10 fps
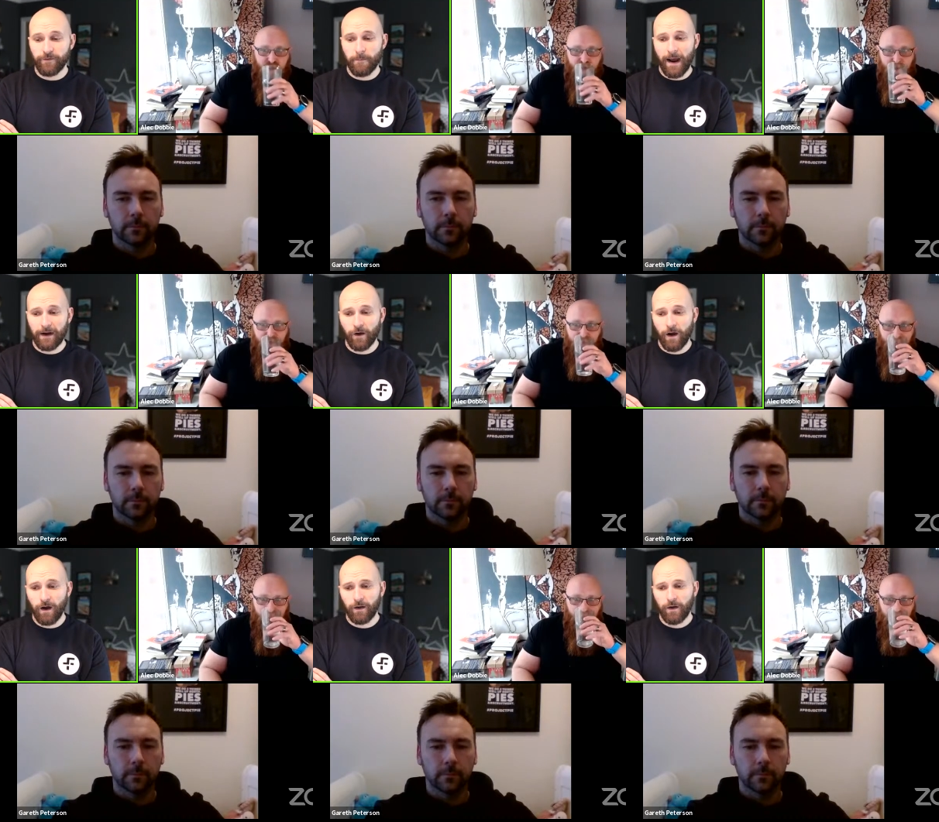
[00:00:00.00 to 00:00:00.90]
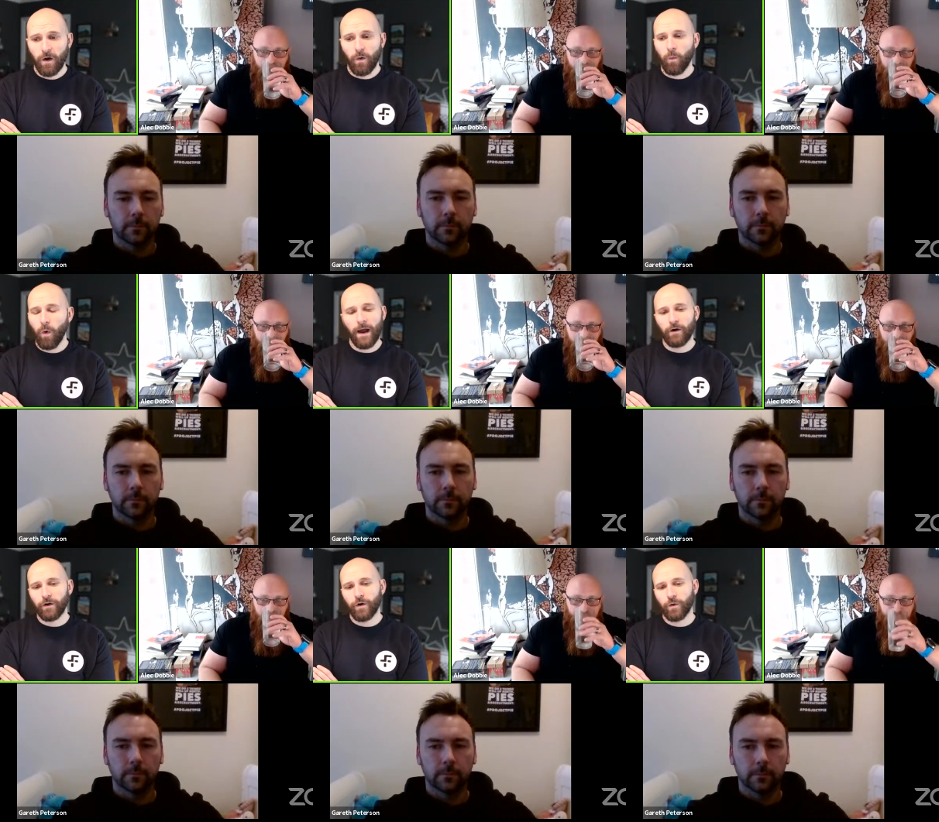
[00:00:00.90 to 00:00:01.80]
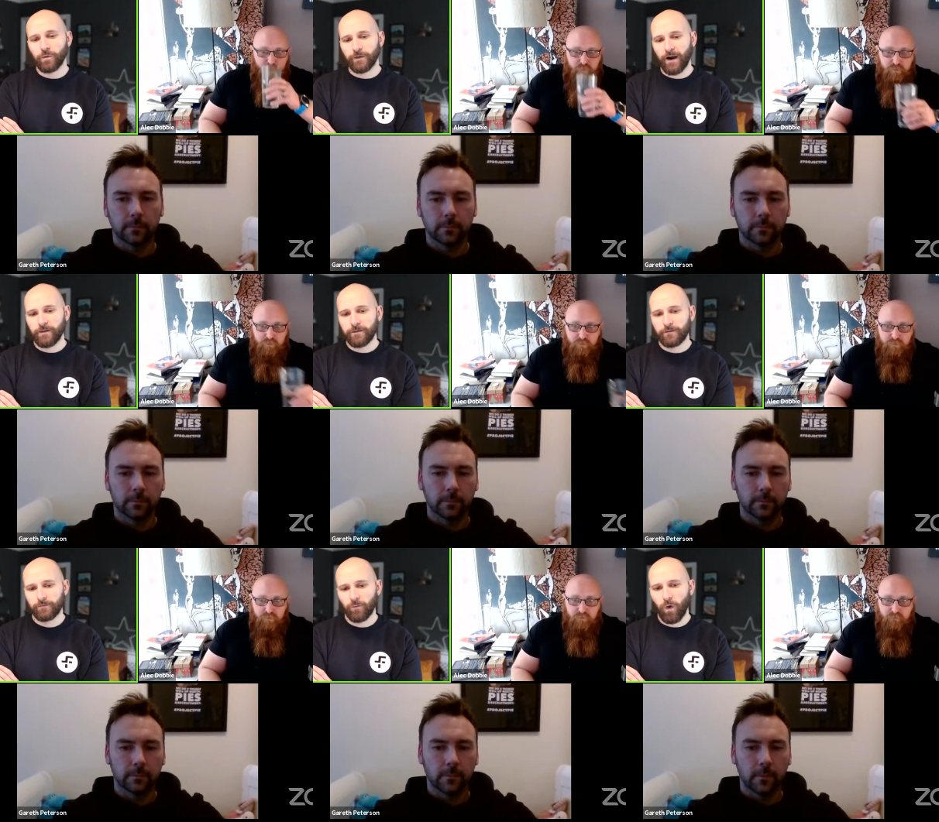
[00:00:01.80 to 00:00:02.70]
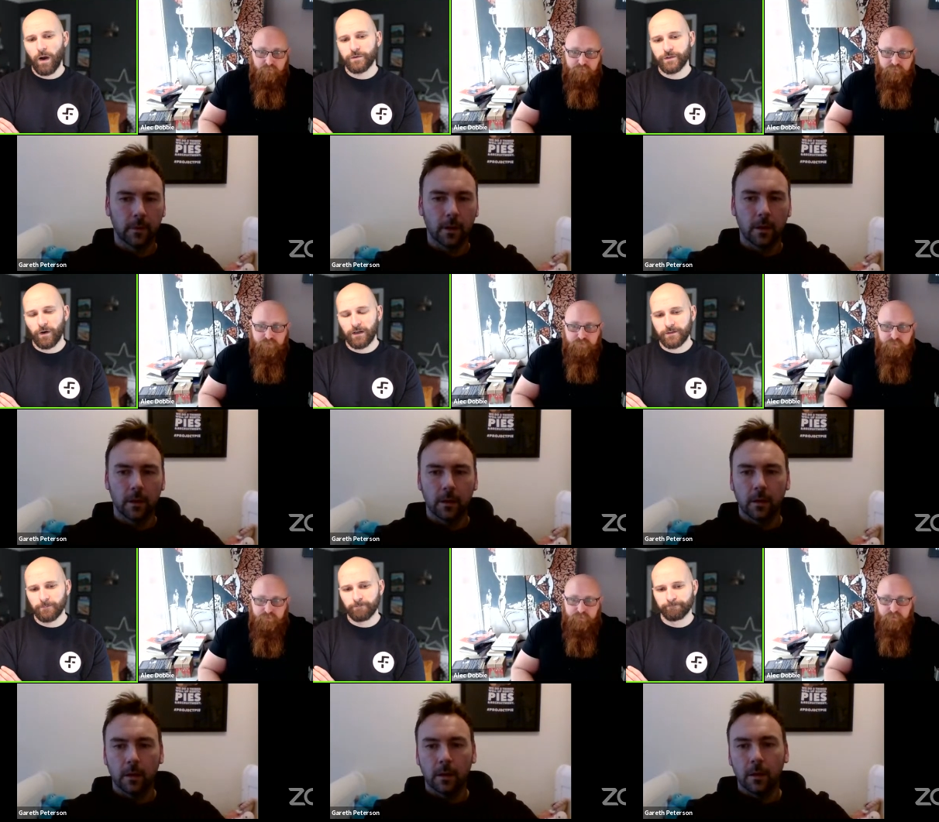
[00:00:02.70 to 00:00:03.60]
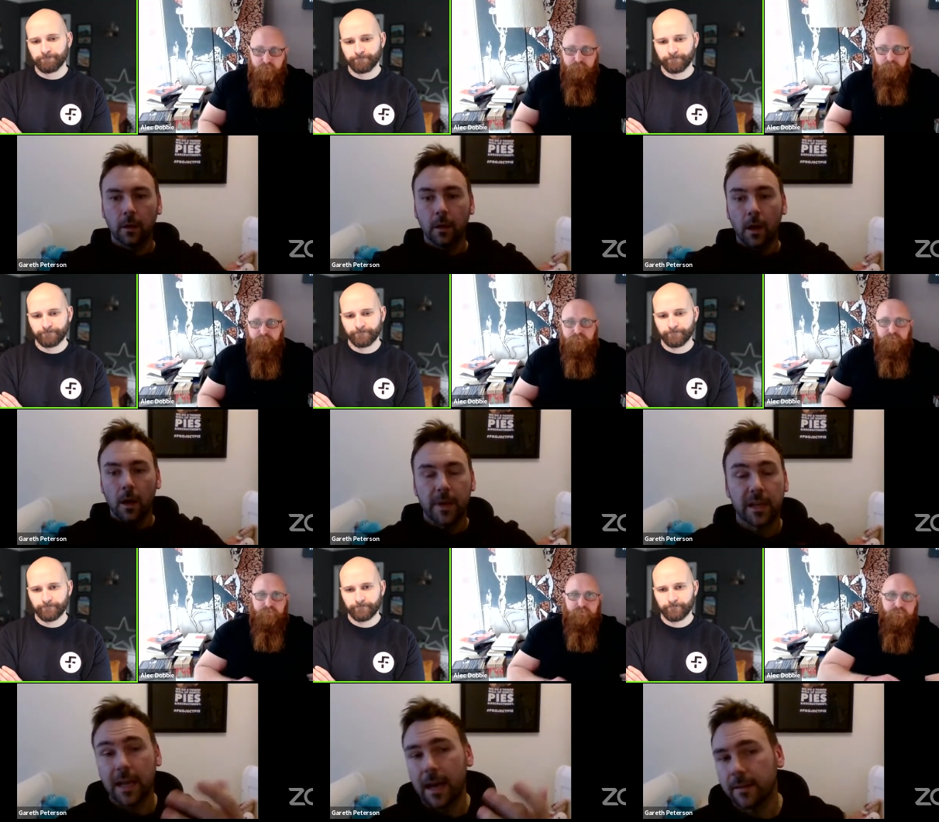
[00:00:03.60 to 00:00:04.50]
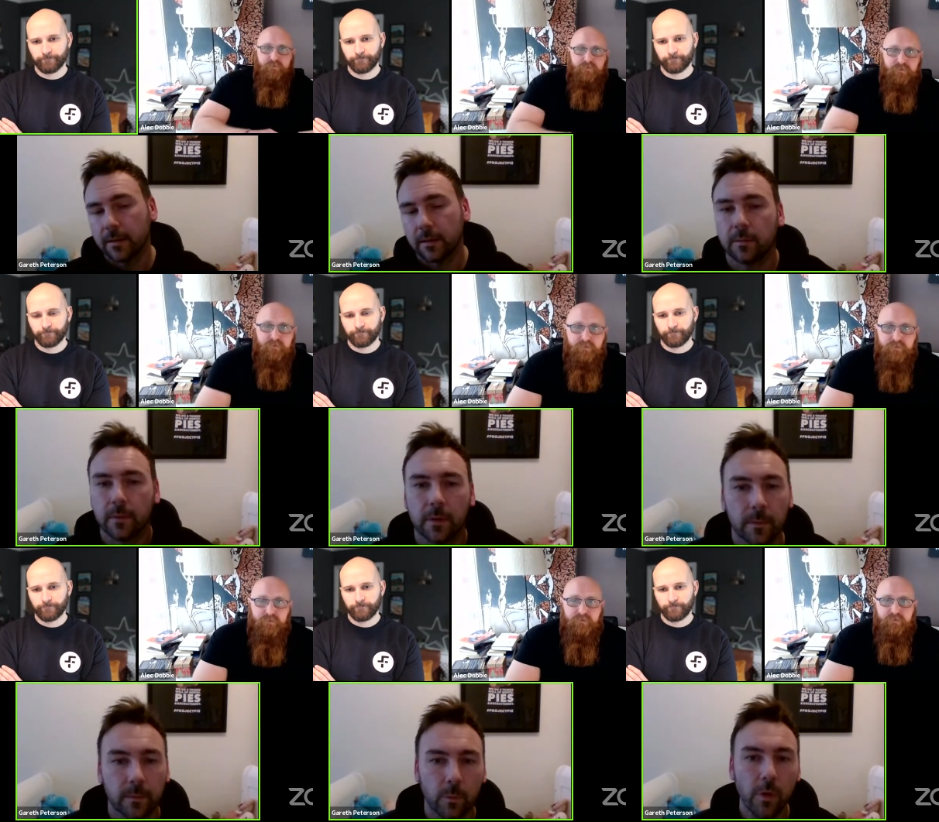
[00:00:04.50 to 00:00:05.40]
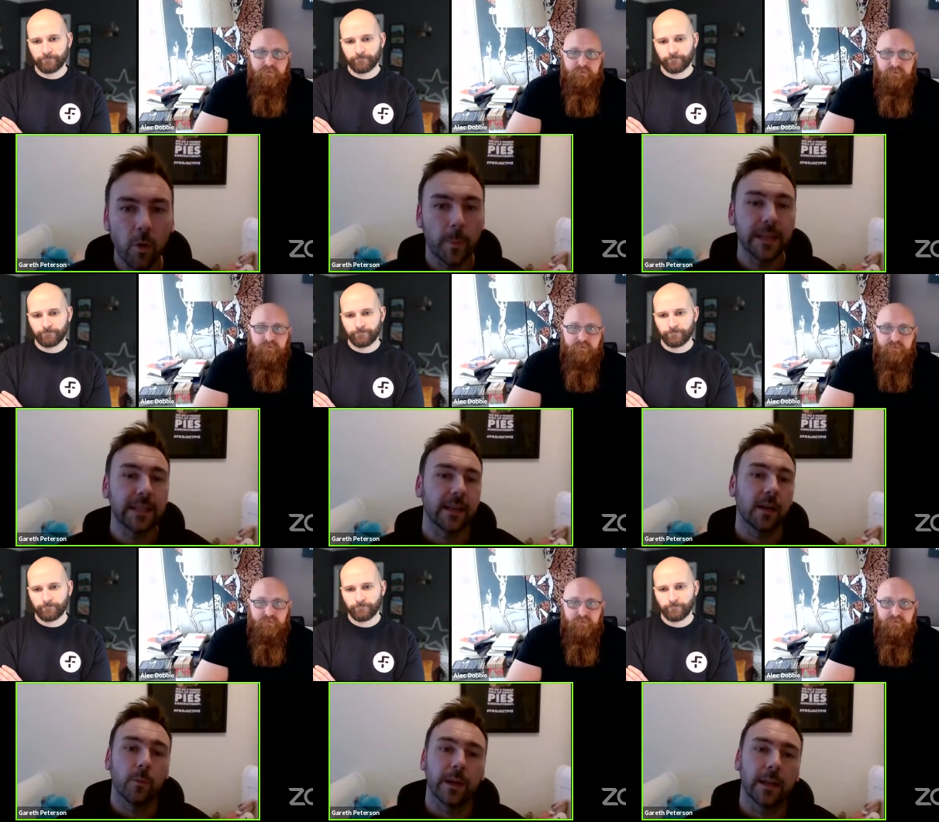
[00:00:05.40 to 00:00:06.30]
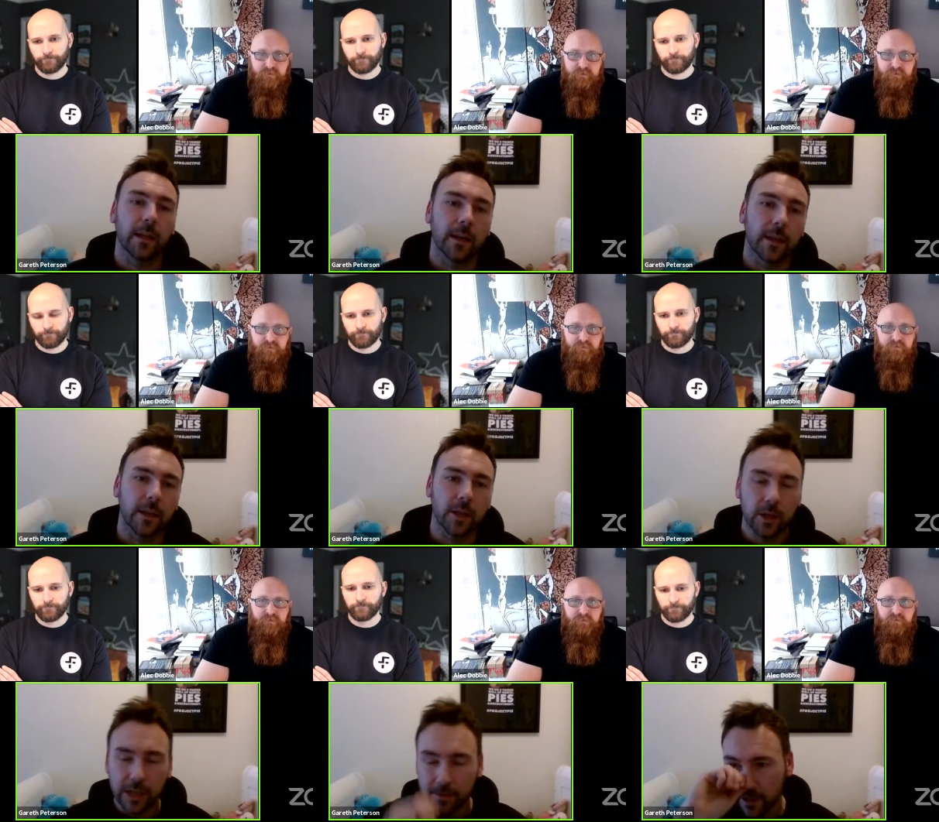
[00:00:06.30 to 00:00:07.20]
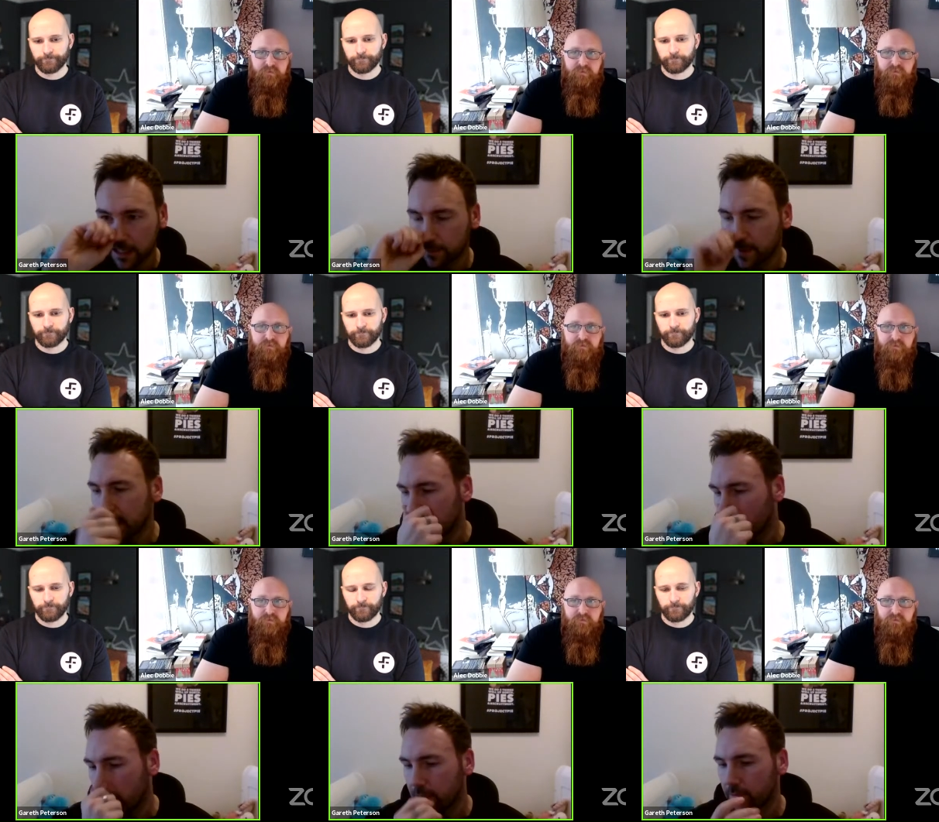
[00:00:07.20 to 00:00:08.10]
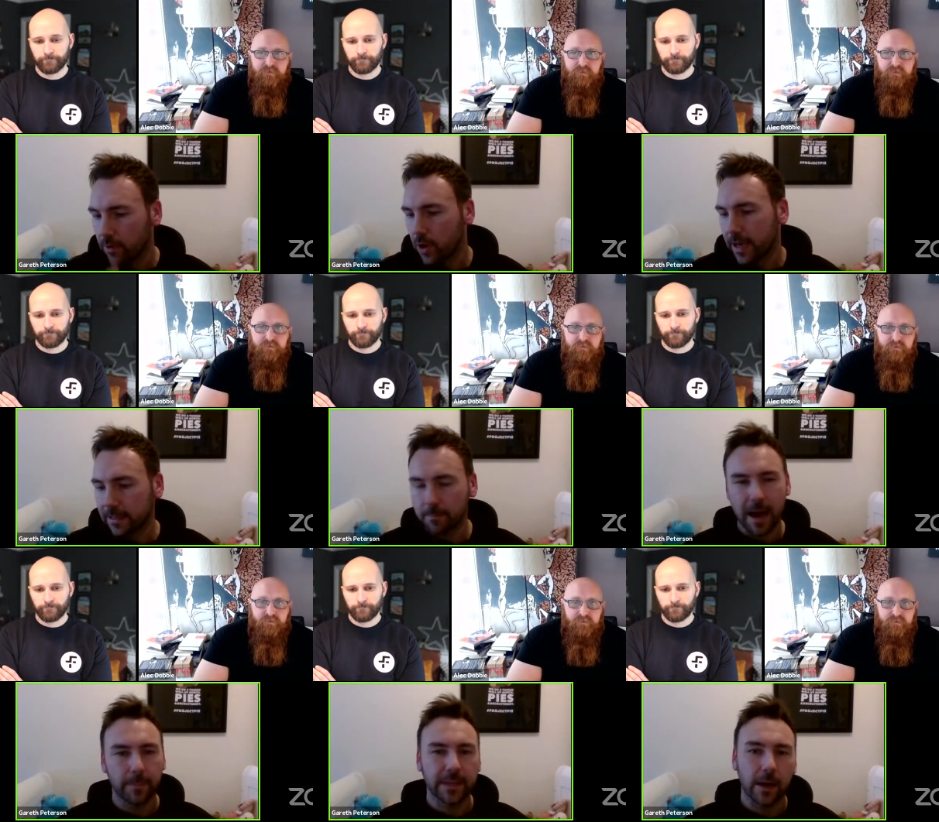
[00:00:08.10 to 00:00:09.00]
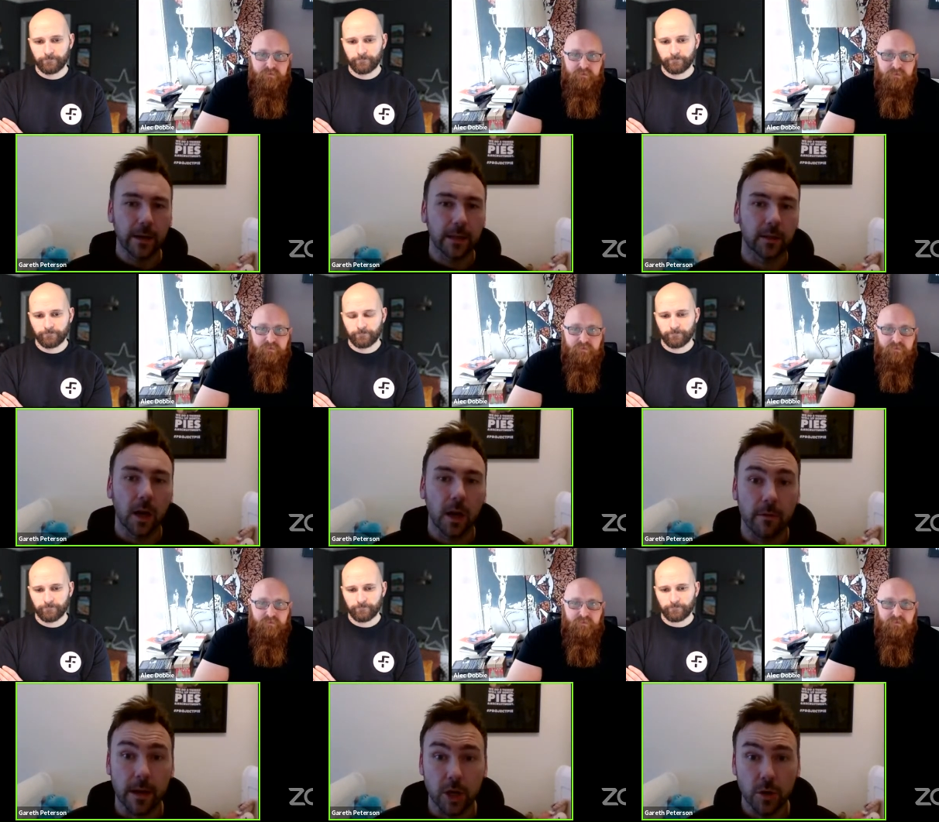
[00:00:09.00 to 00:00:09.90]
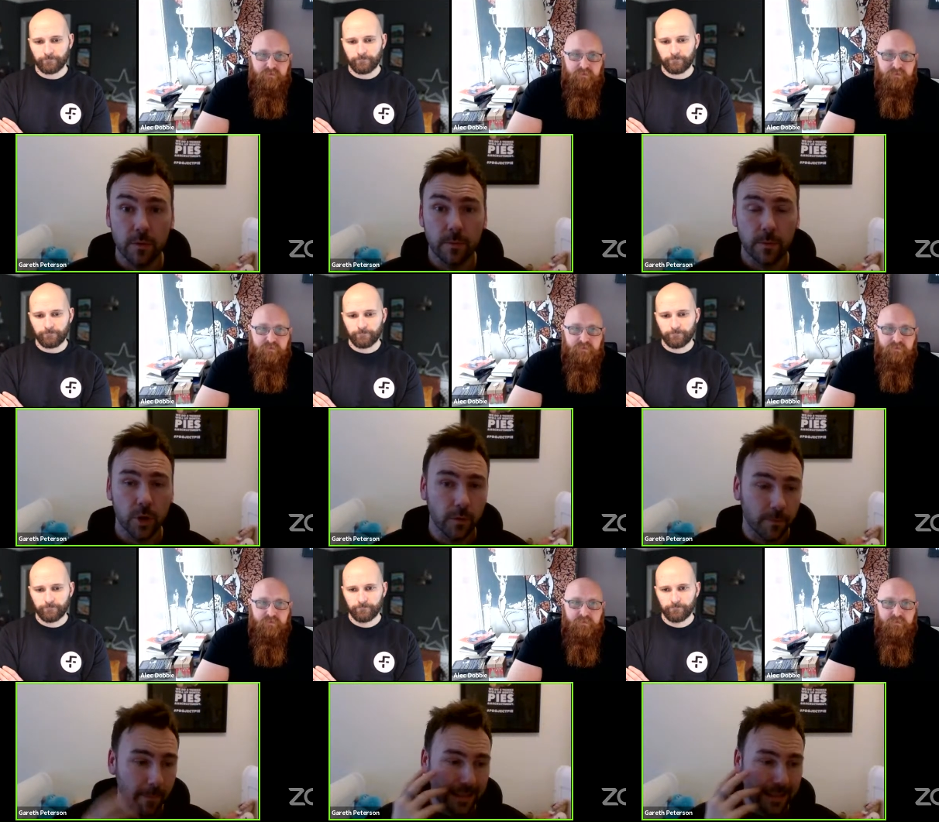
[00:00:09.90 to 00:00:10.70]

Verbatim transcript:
Speaker 1: matt kirk why not calls gareth why would you not answer them because i
Speaker 2: we're all busy, aren't we? Like, and generally speaking, whether or not it's mapped out in a diary, you you've